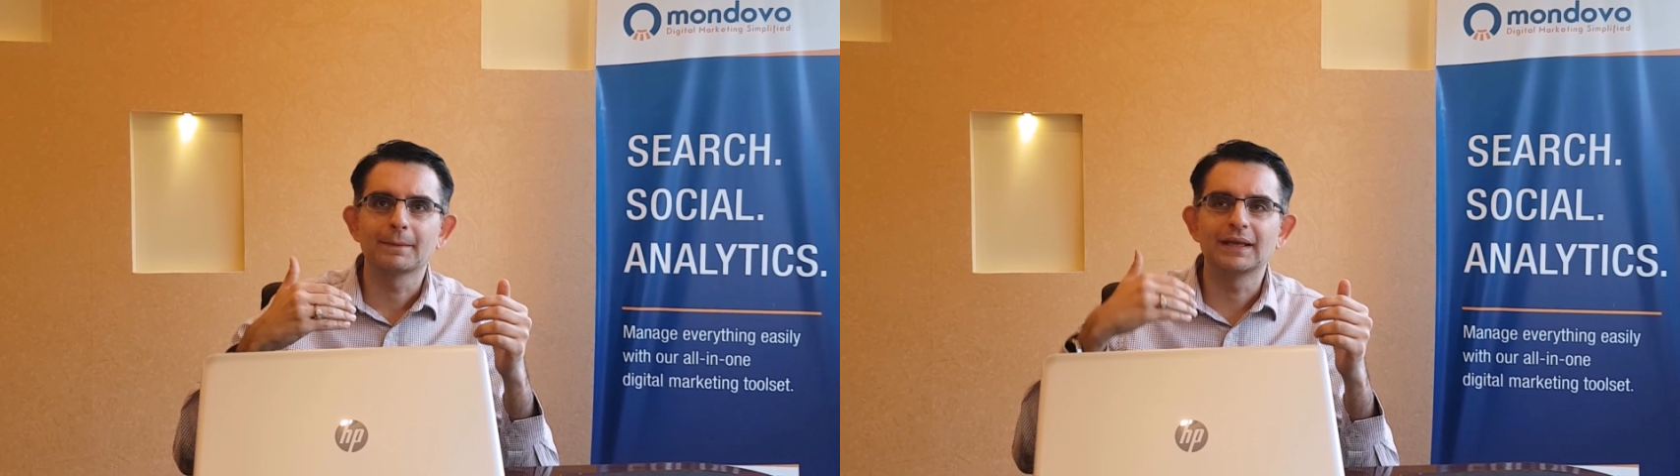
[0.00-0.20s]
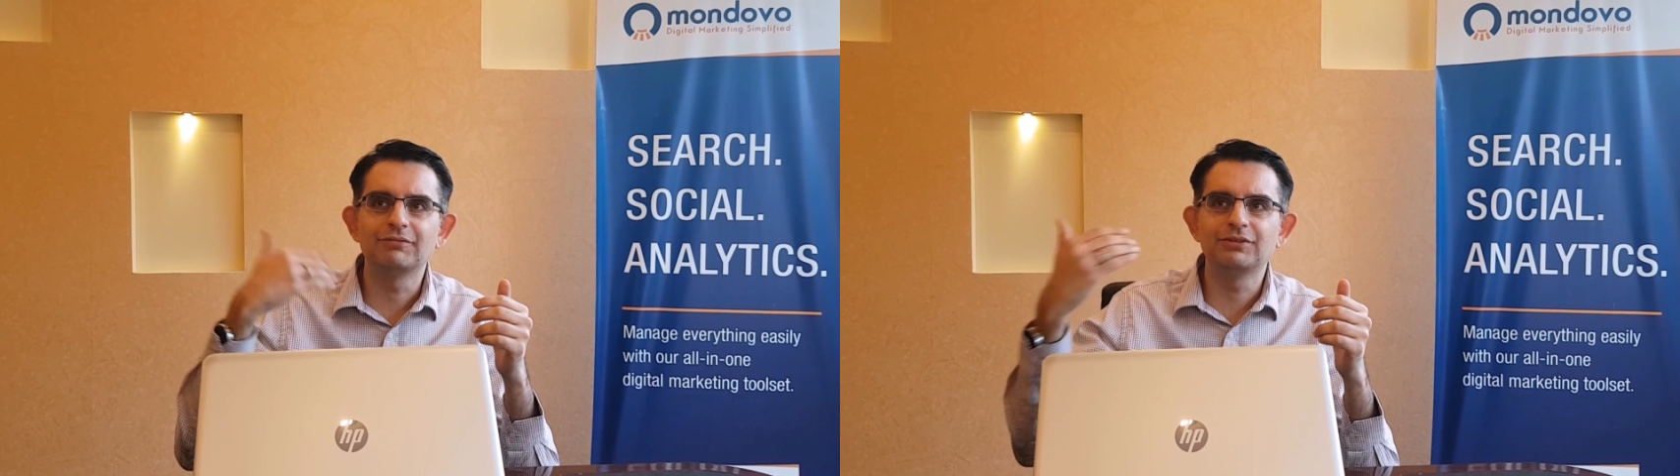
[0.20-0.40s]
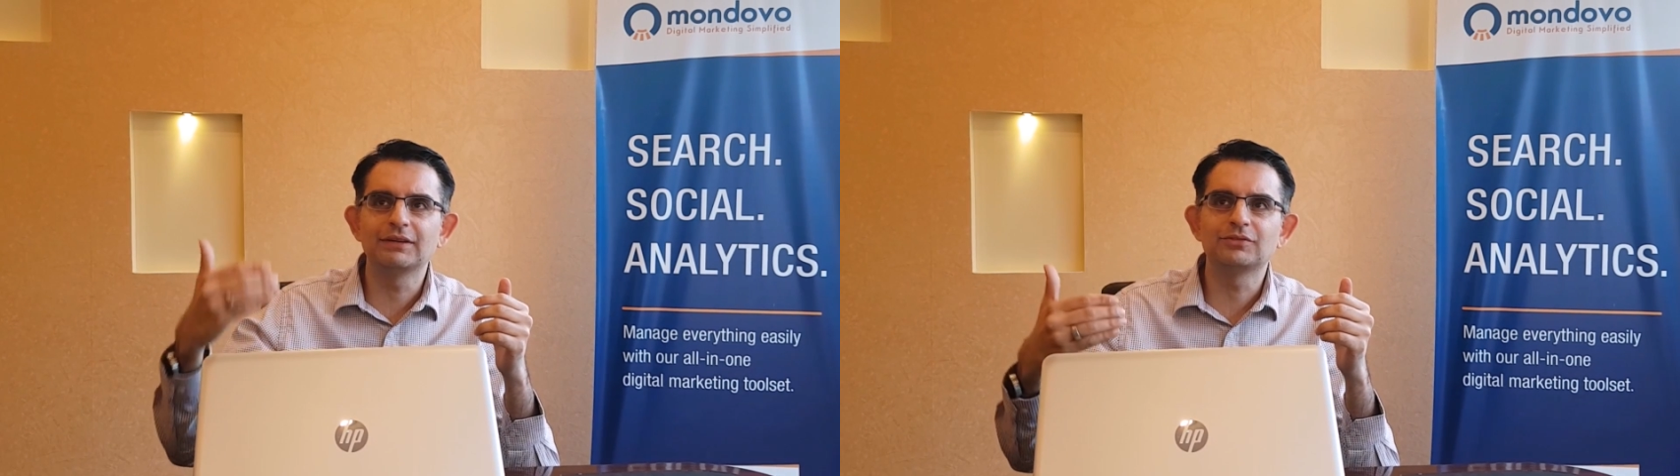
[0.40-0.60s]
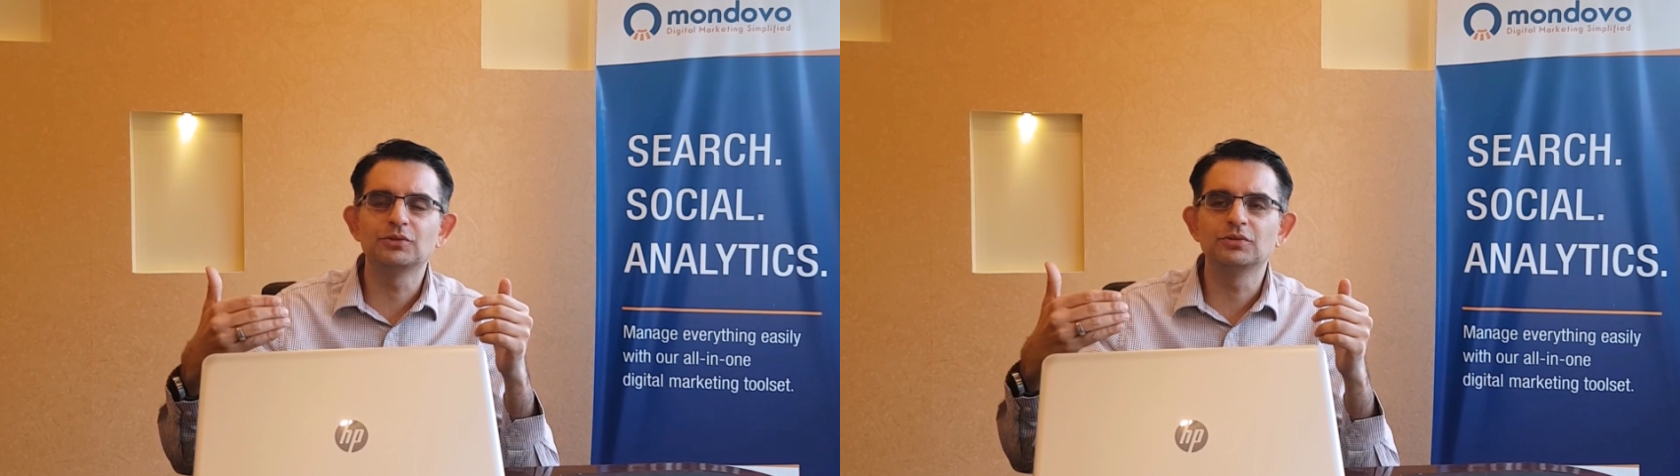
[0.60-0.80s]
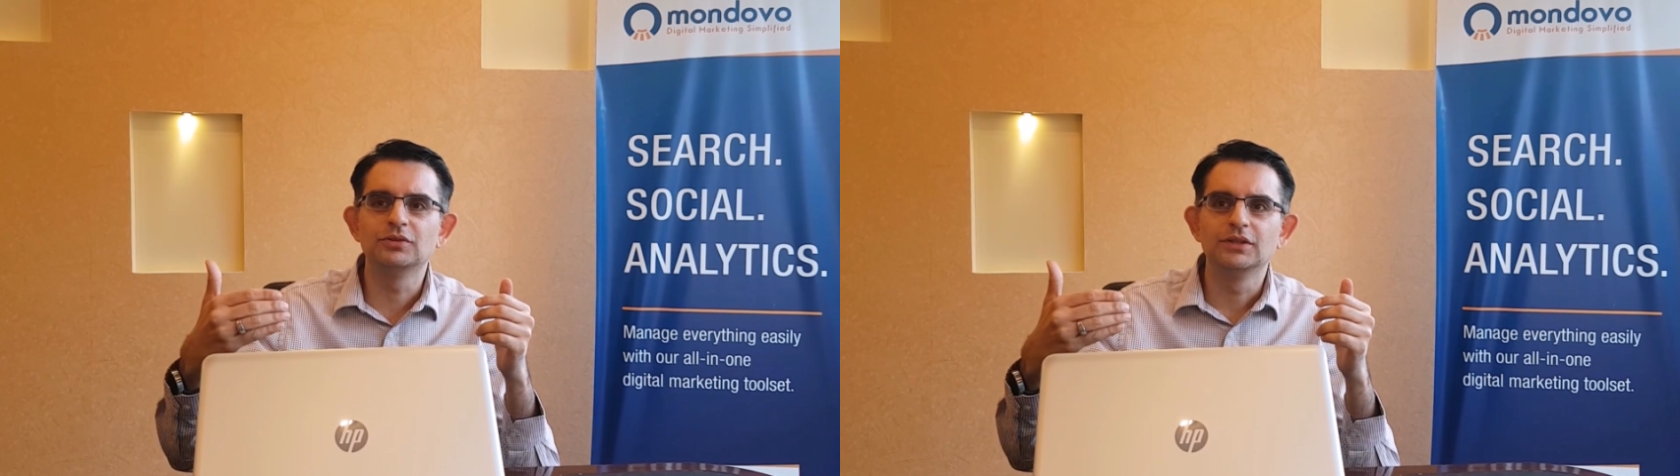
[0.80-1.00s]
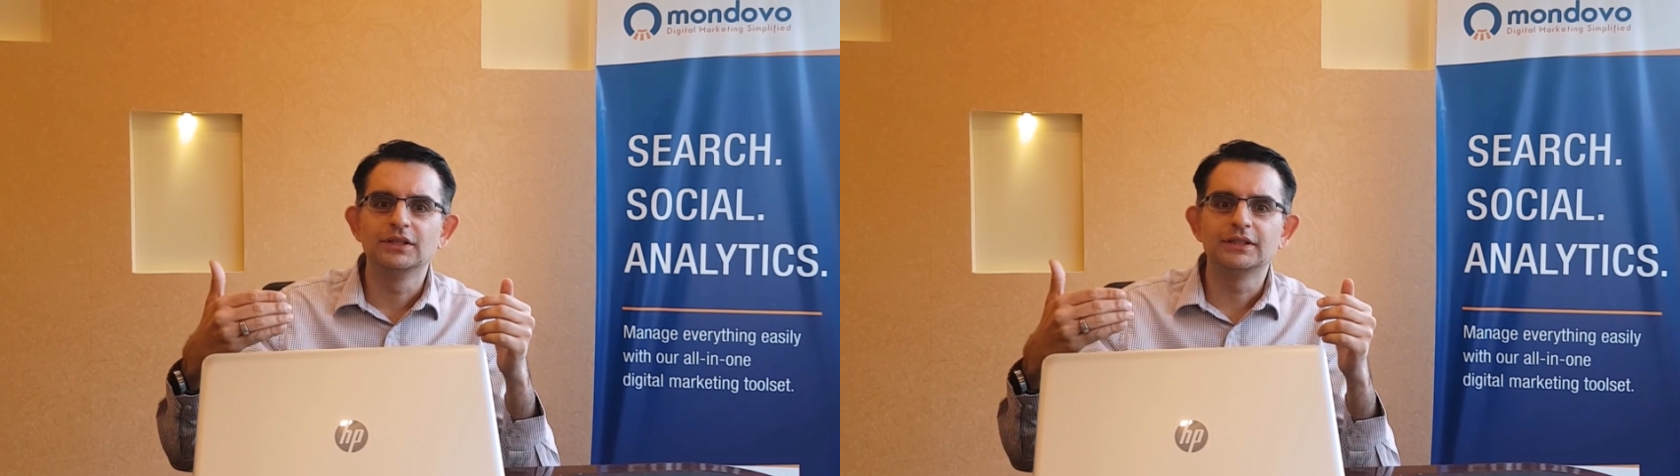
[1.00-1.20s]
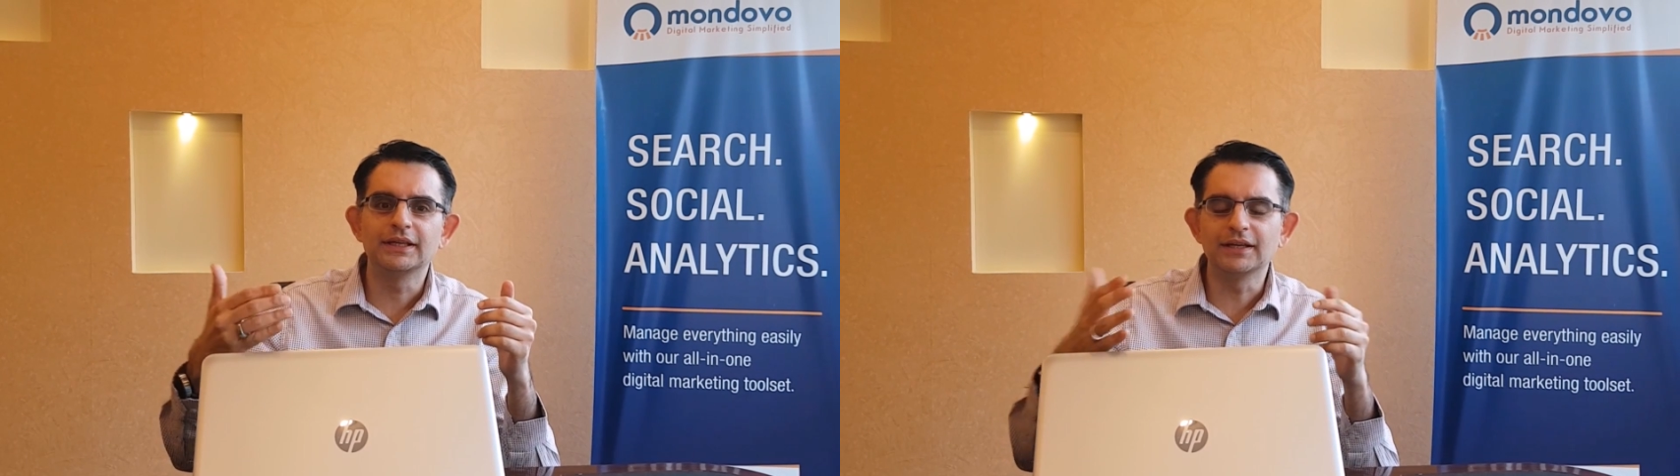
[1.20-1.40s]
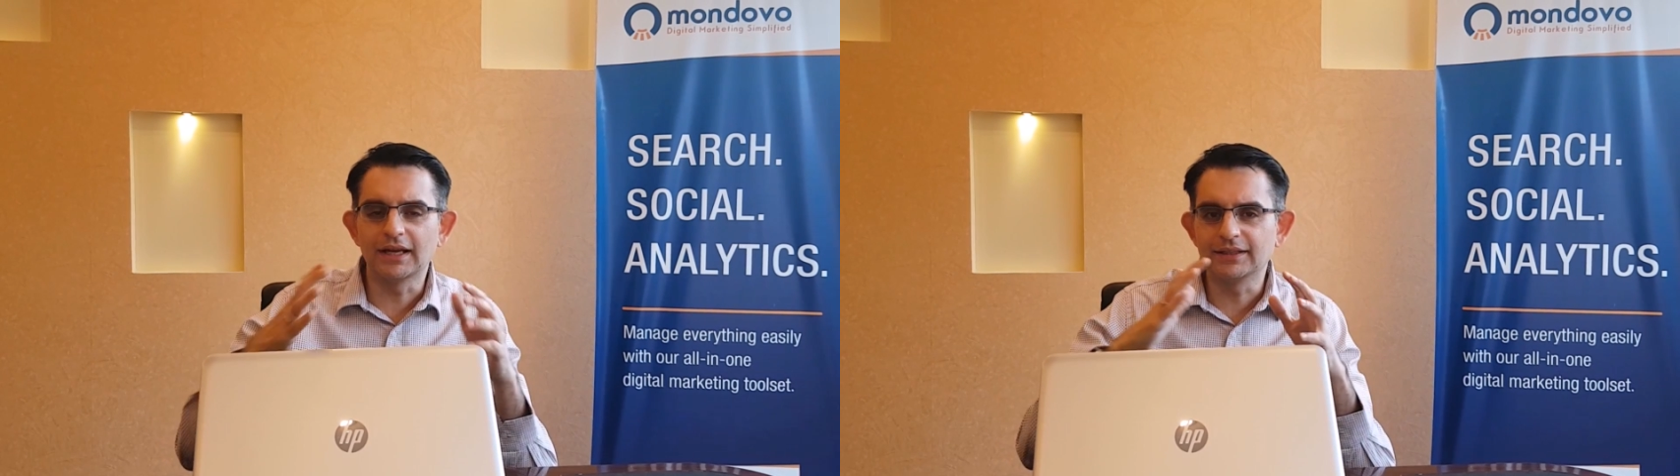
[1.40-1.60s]
if we have to
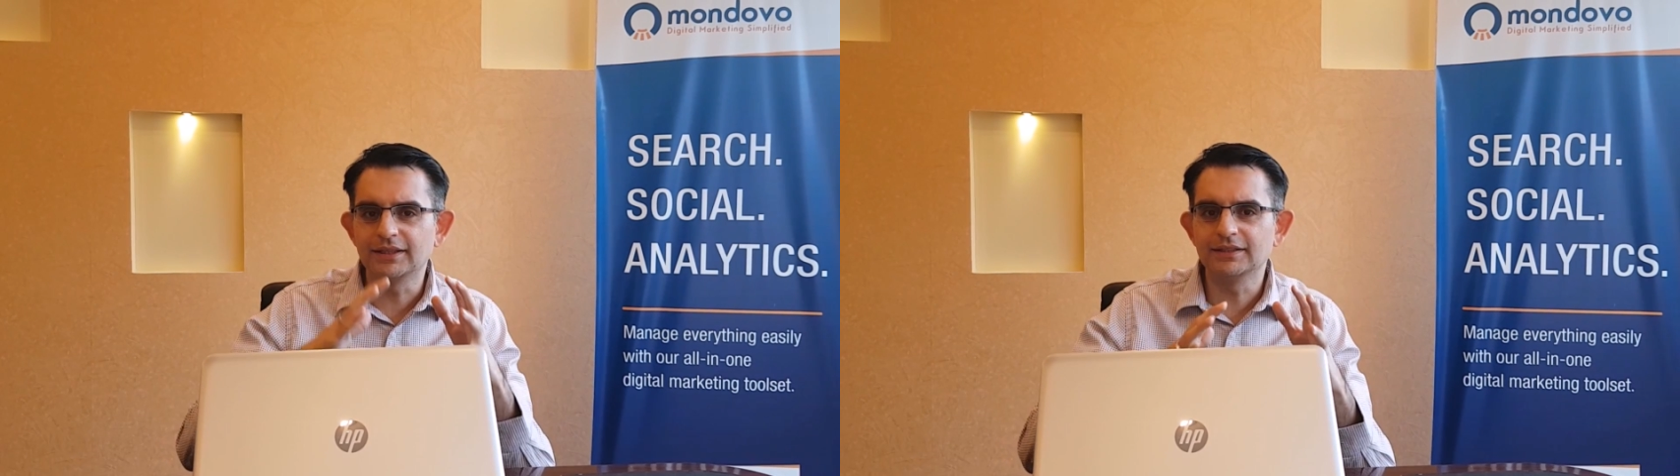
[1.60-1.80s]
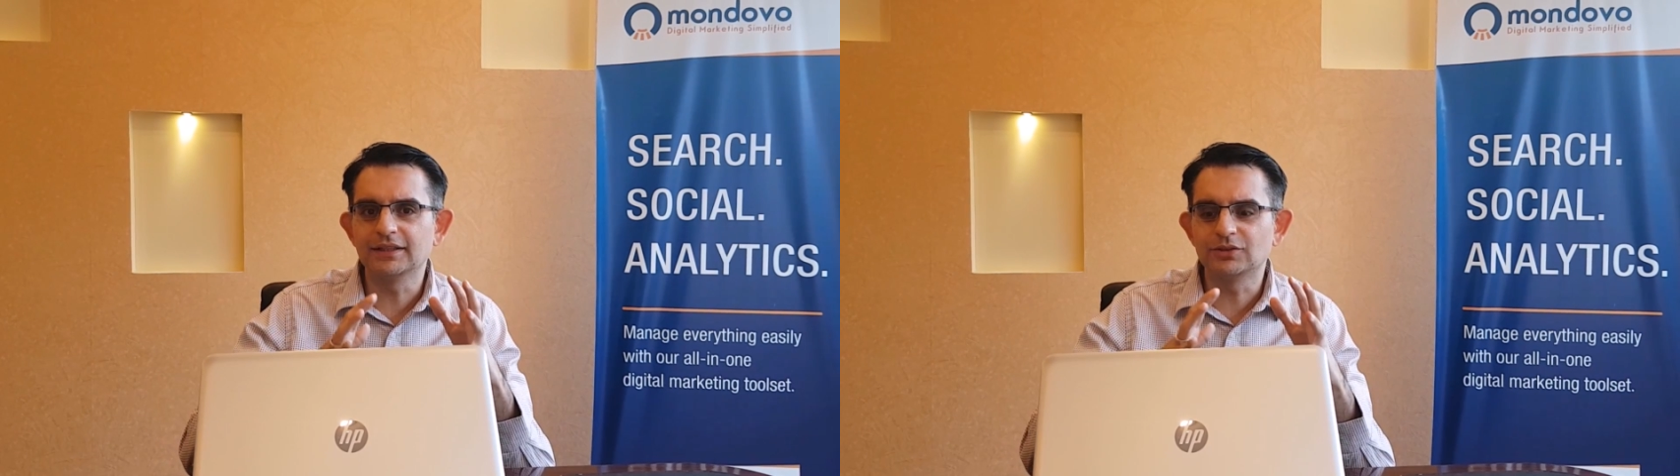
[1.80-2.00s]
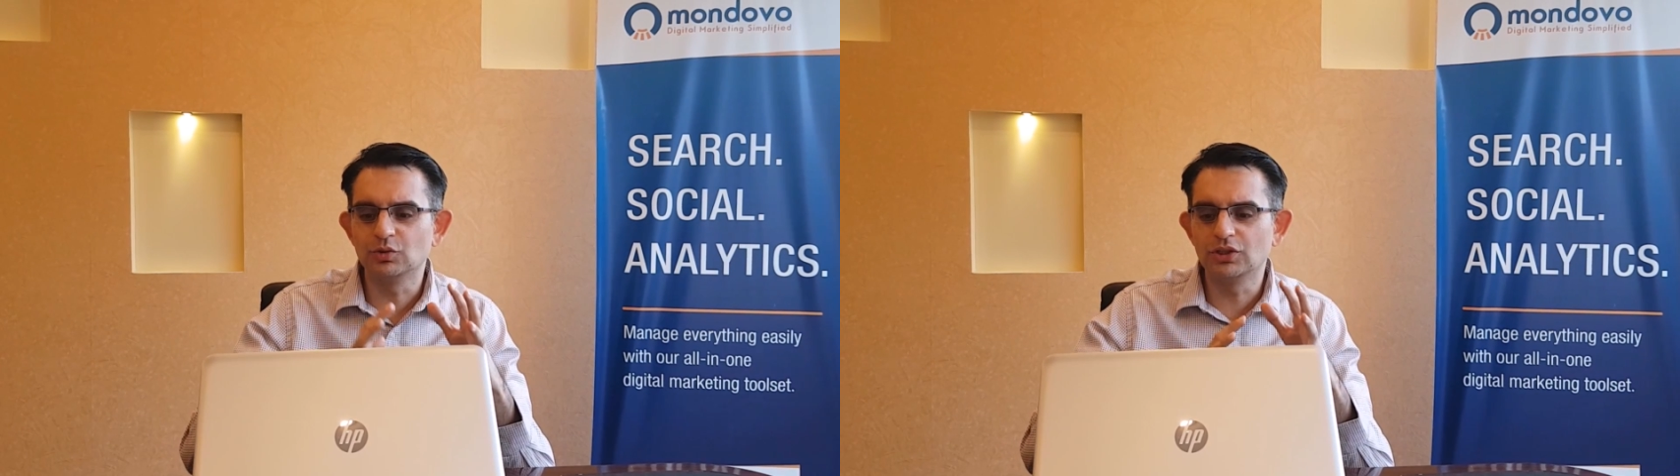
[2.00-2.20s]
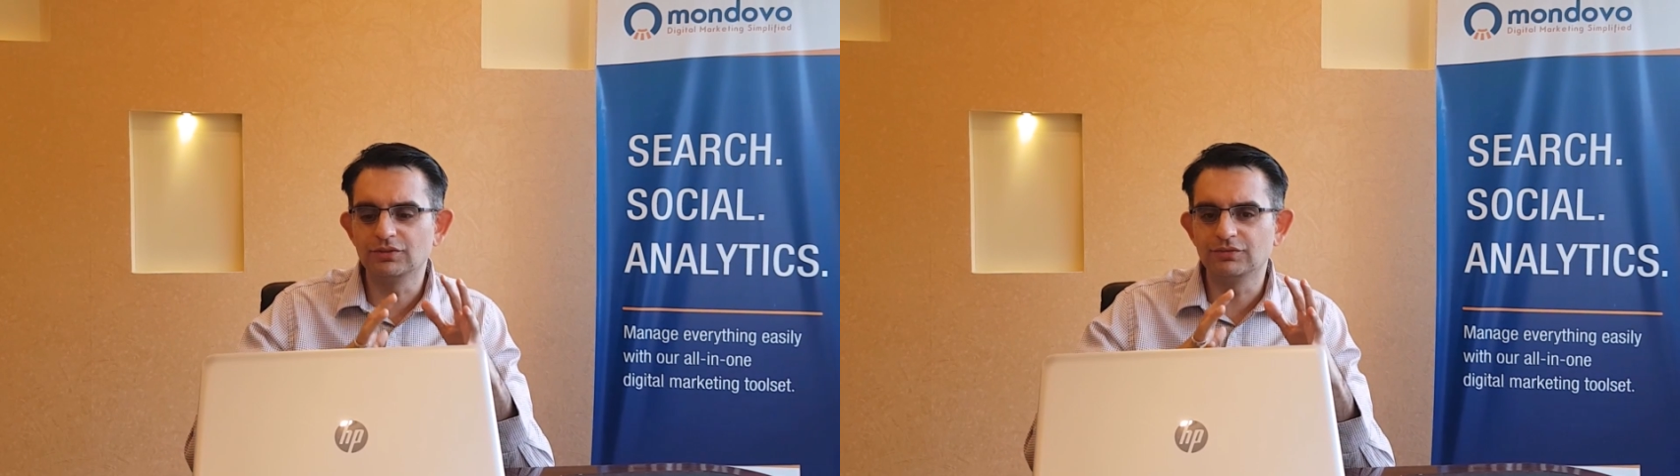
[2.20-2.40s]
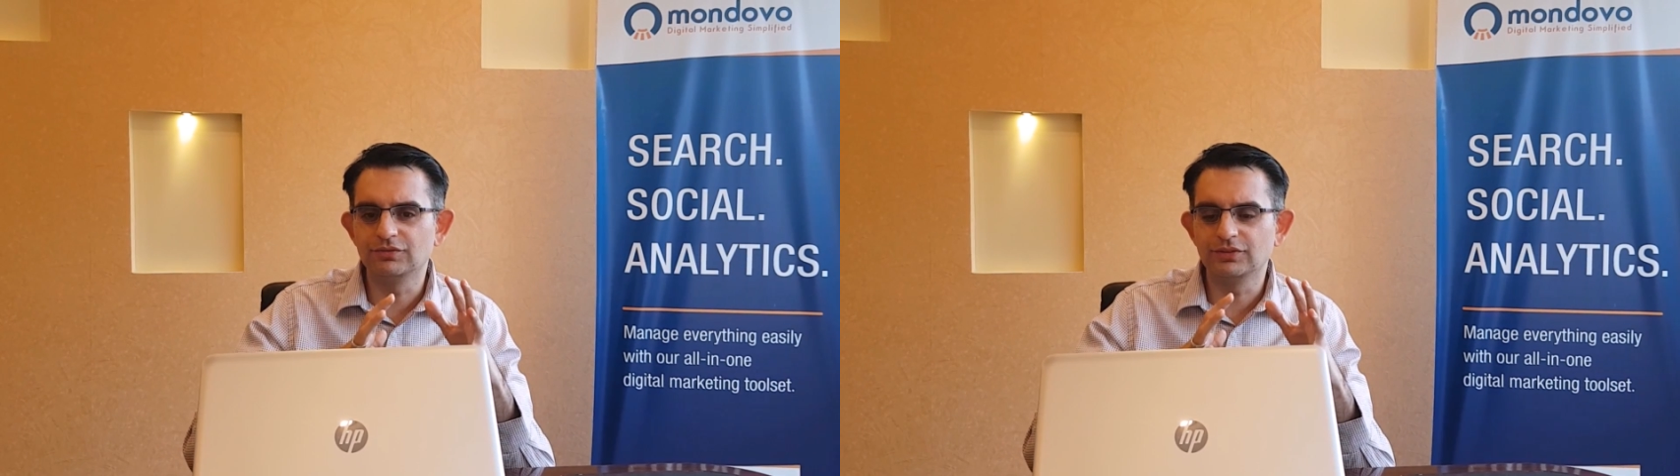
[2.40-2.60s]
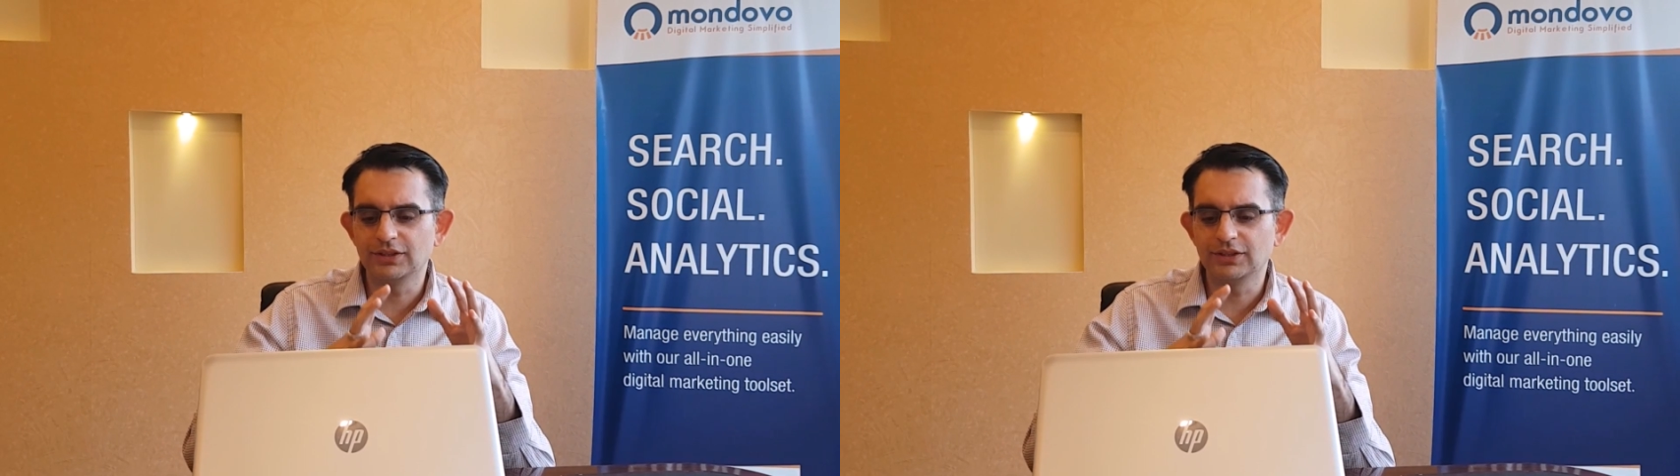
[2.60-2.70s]
think, I think that Google